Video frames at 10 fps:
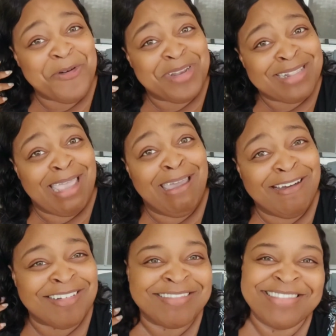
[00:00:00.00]
old as
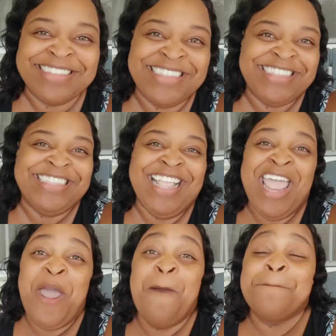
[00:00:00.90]
hell.
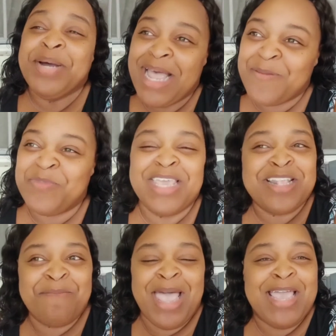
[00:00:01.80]
But
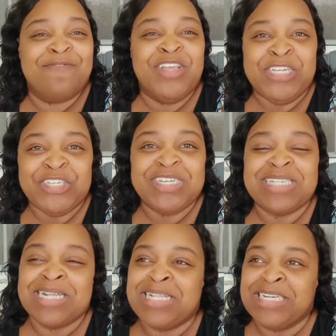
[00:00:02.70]
these are my
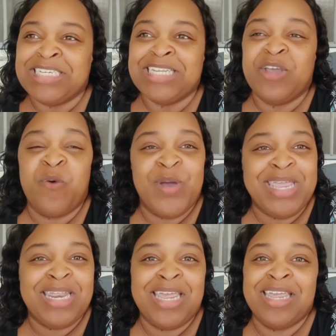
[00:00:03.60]
adventures, intentionally
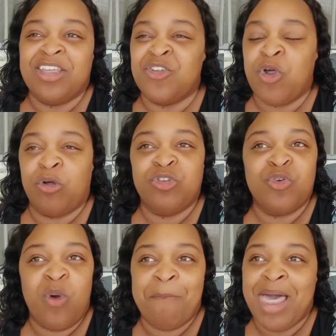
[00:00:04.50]
queening, you know,
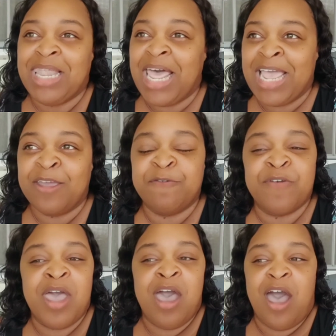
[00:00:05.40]
doing my
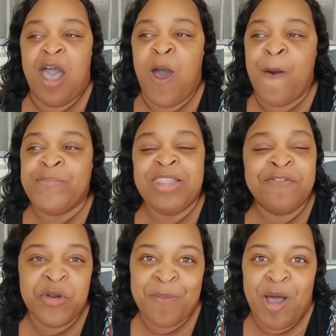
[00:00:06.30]
life, um,
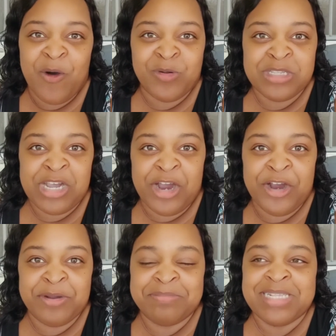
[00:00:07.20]
living on my own
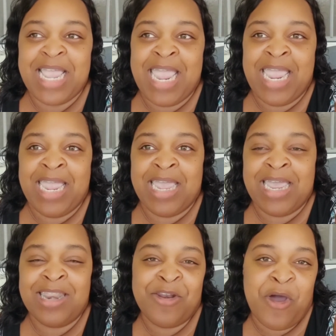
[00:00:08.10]
terms,
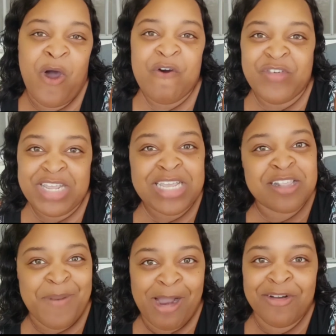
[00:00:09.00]
and, you know, hopefully
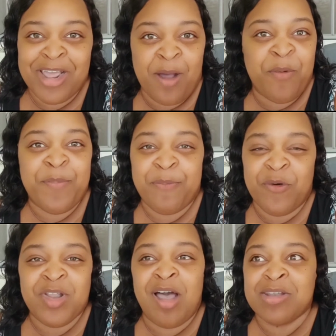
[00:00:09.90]
inspiring a couple
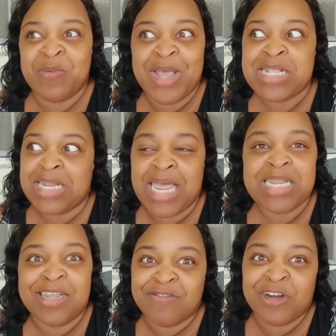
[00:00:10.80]
people along the way to
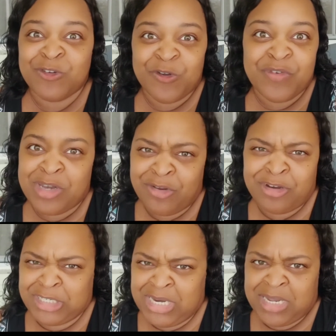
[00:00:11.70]
like live their truth and do
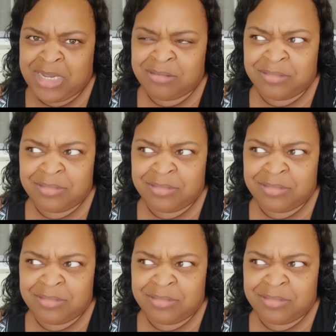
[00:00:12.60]
your shit.